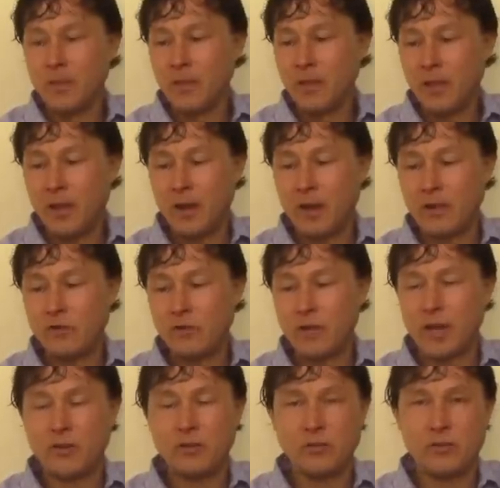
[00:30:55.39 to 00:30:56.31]
and as
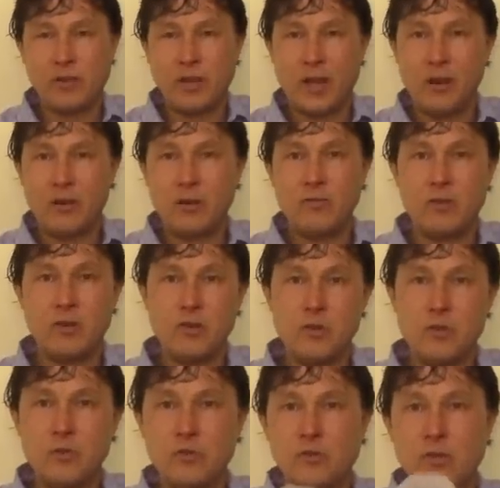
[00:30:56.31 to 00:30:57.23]
you guys will see, I don't even
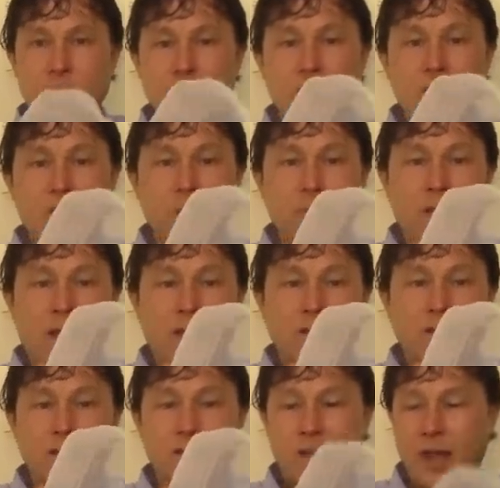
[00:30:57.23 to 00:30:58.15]
use like these
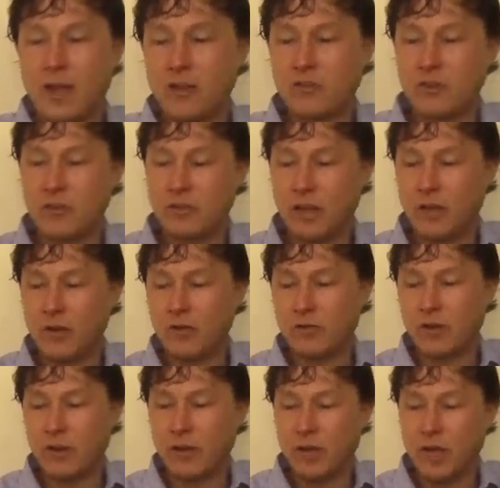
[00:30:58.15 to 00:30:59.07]
plastic catch
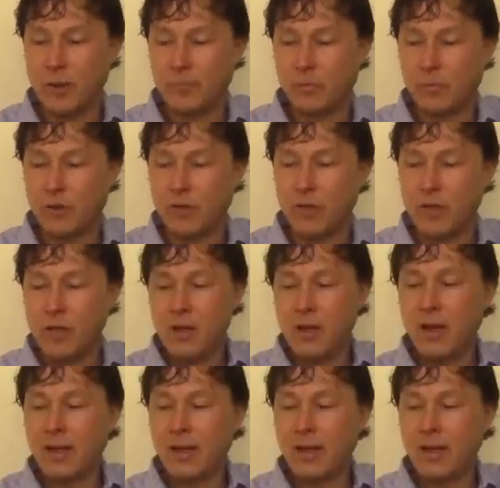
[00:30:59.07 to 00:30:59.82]
containers that it comes with.